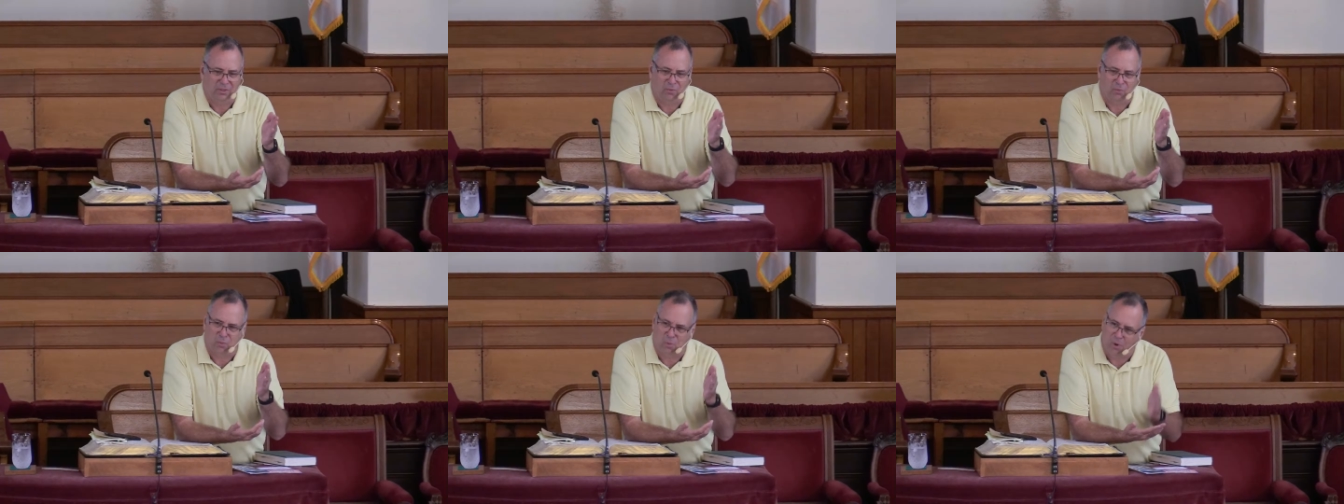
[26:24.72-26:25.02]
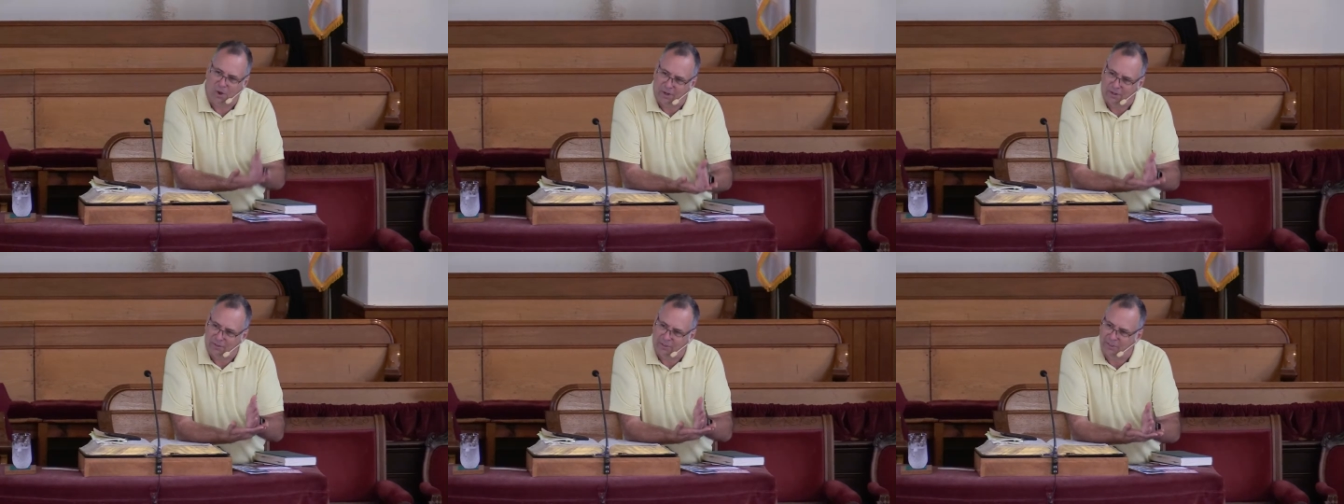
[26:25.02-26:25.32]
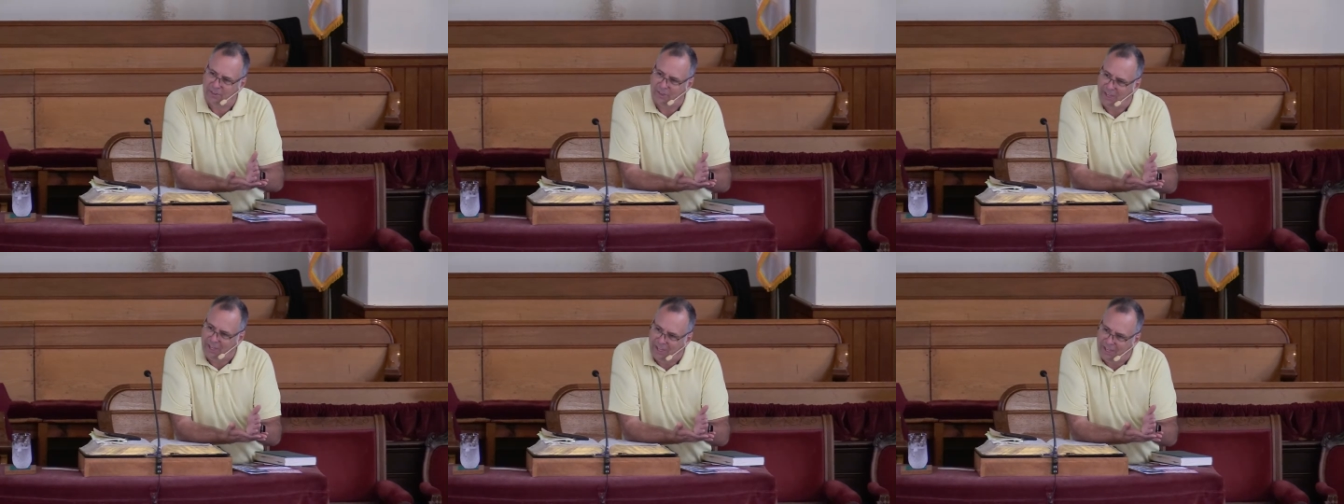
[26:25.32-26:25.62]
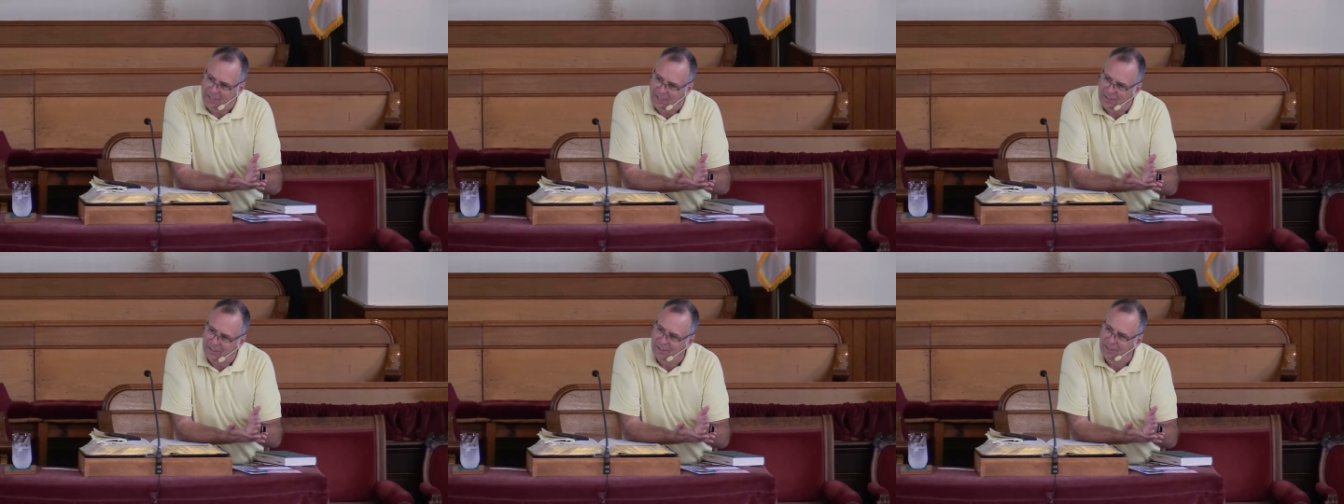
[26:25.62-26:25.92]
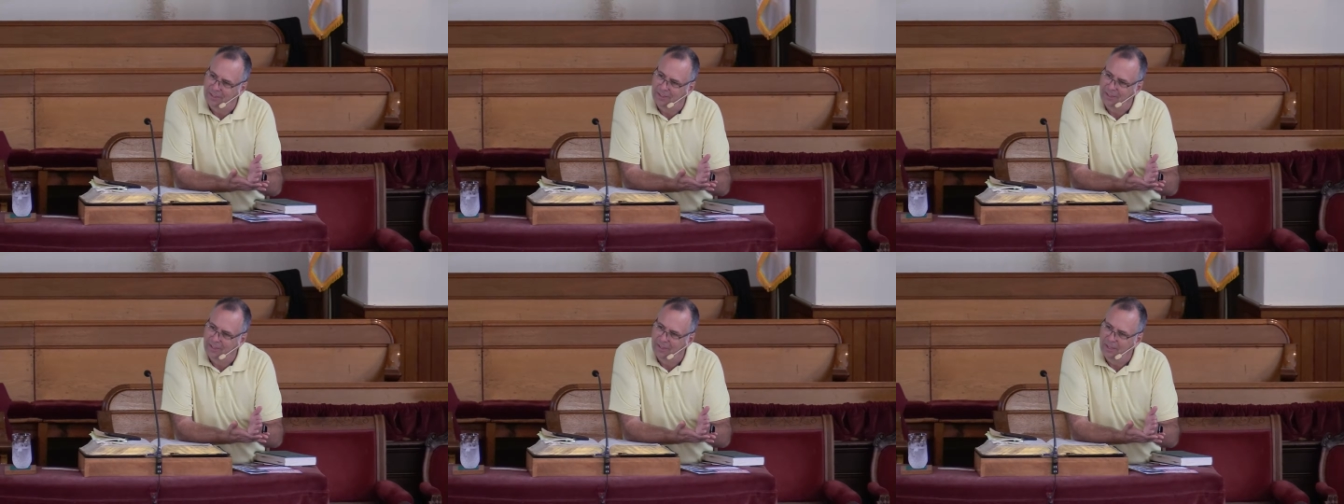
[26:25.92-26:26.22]
the wrong thing?
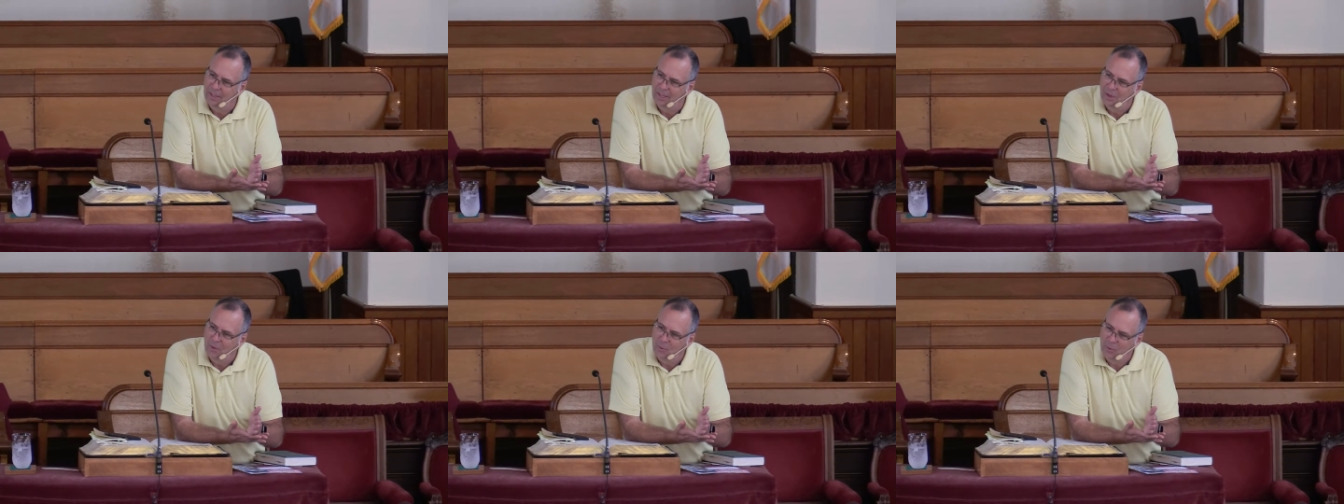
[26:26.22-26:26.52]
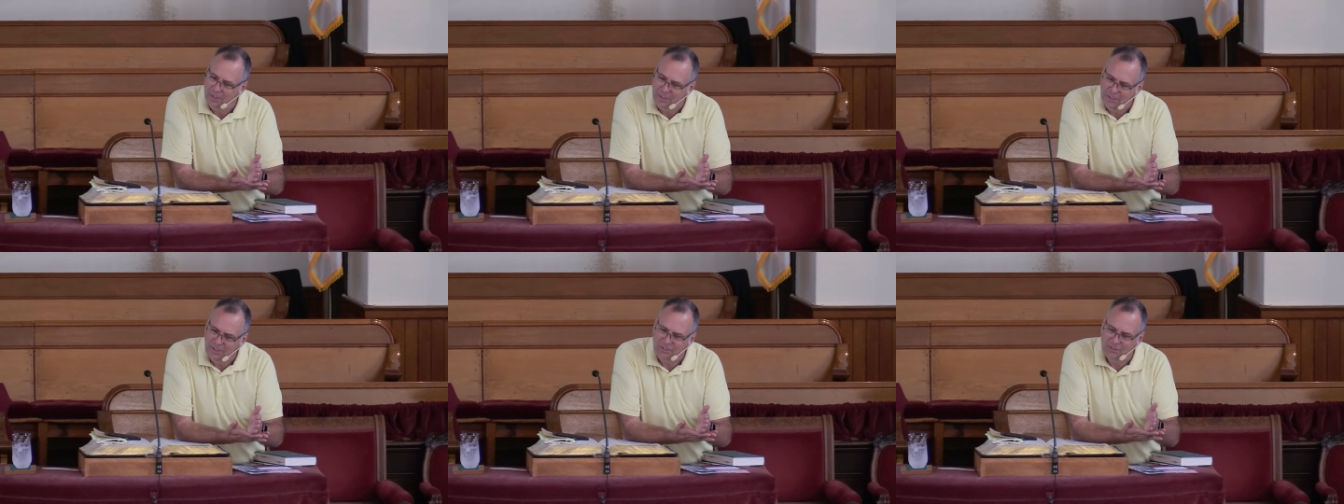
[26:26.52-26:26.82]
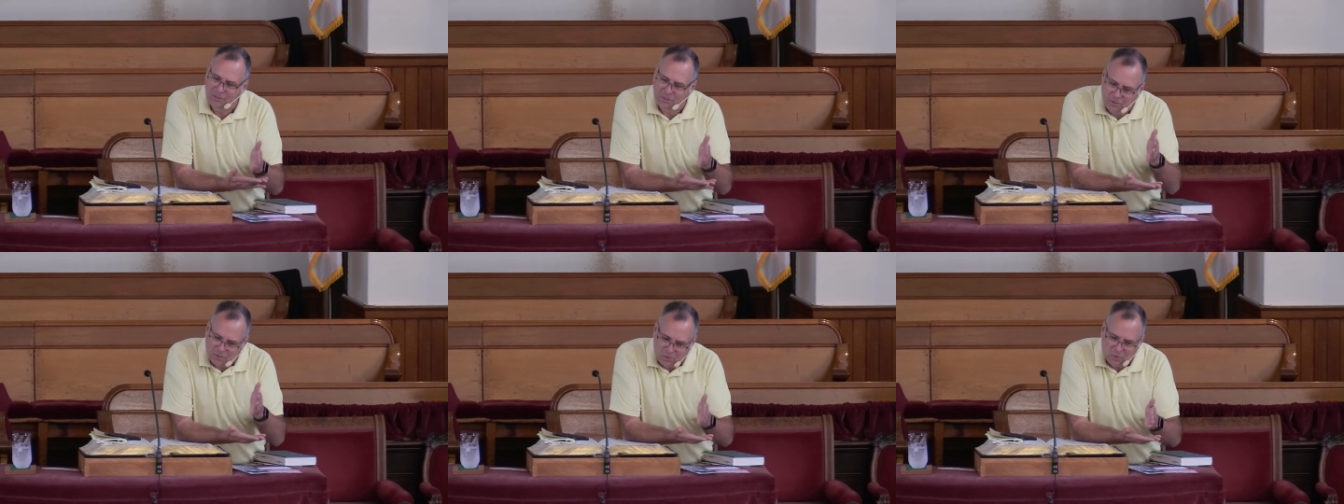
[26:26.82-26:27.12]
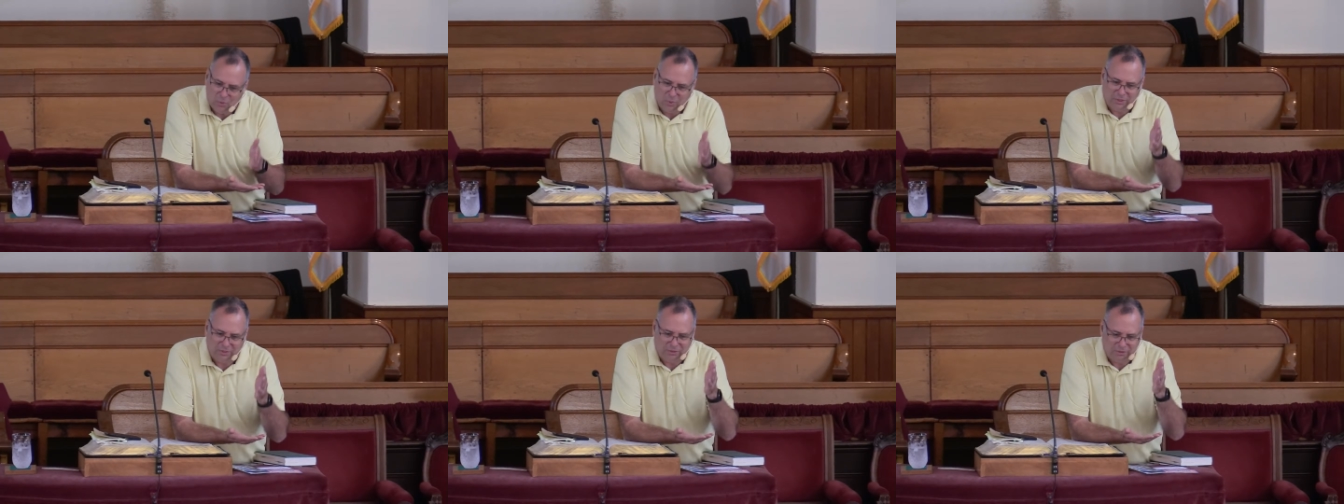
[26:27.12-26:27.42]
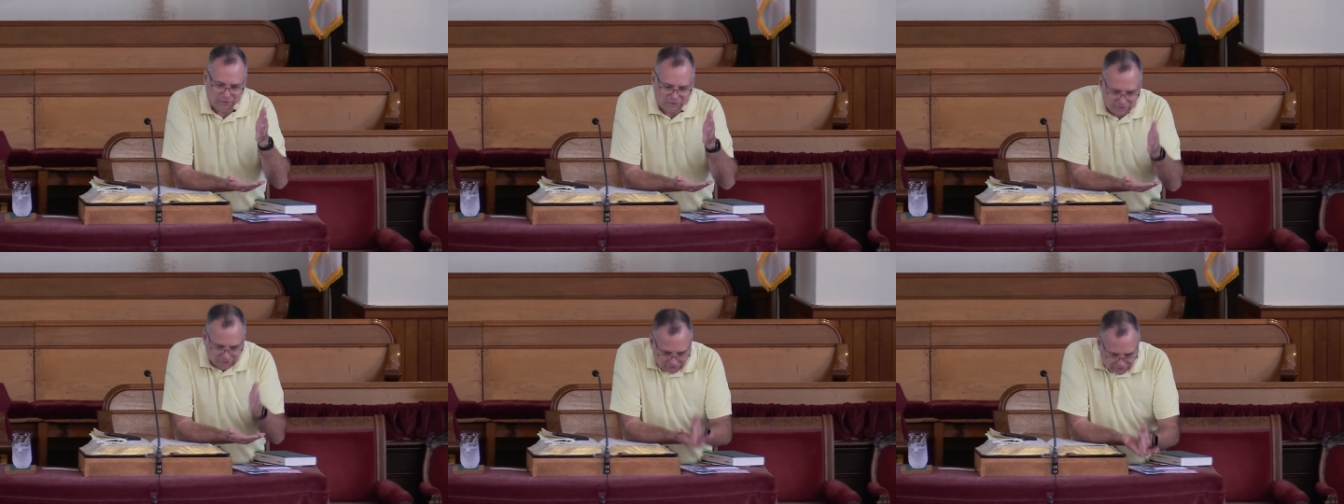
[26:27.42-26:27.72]
What do you do when
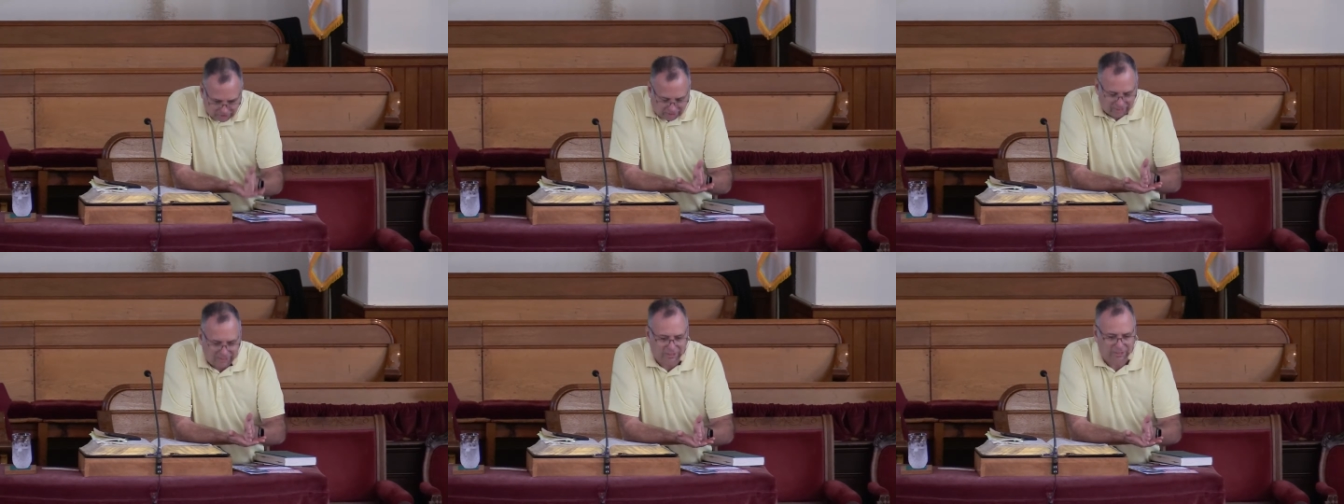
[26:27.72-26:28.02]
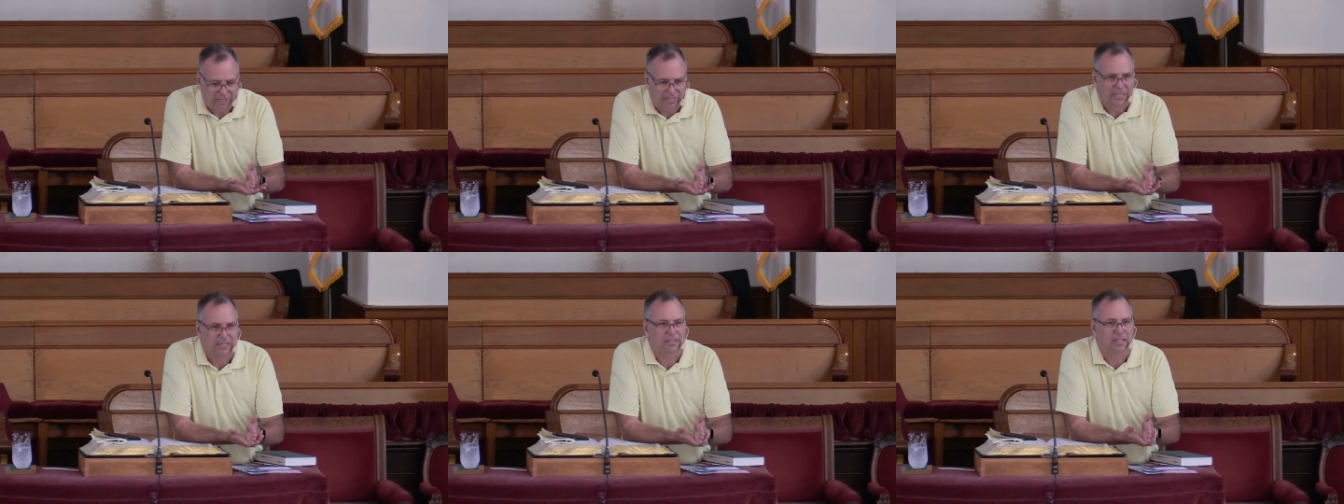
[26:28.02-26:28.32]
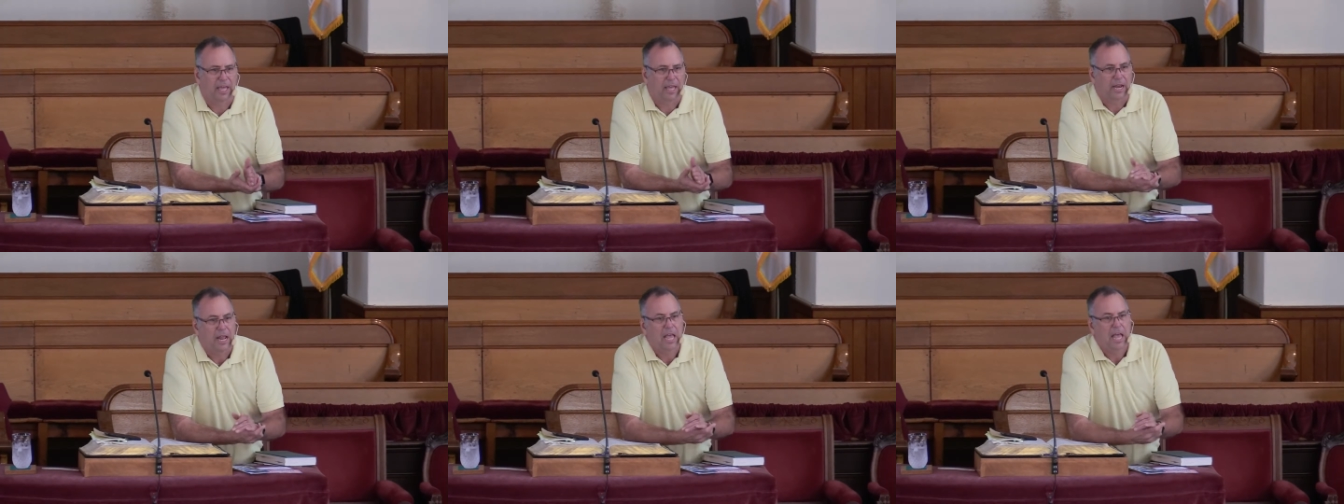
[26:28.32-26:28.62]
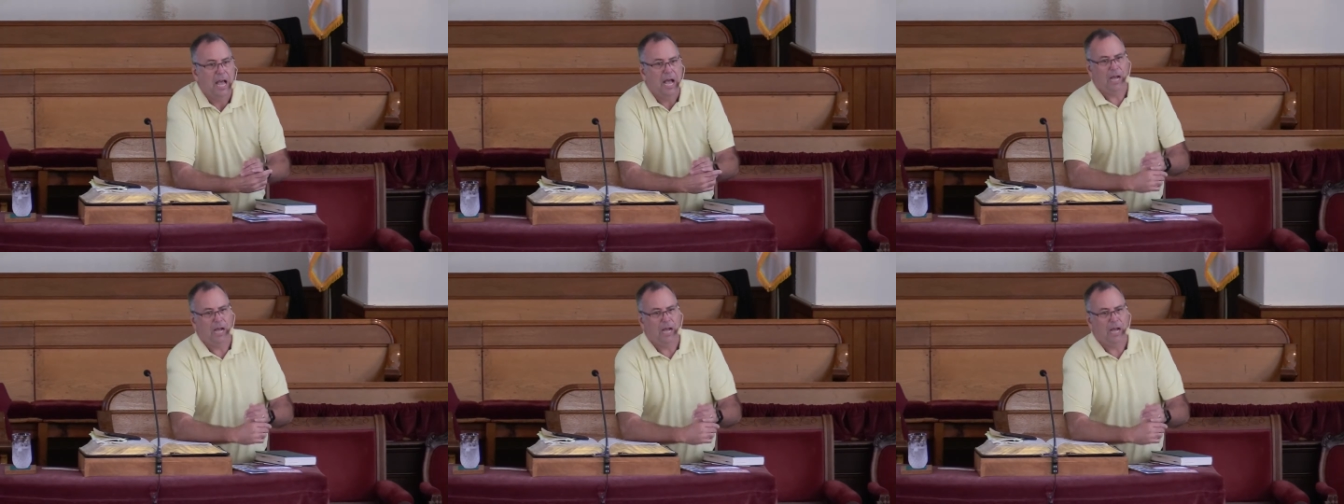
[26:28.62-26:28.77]
you're stuck like that?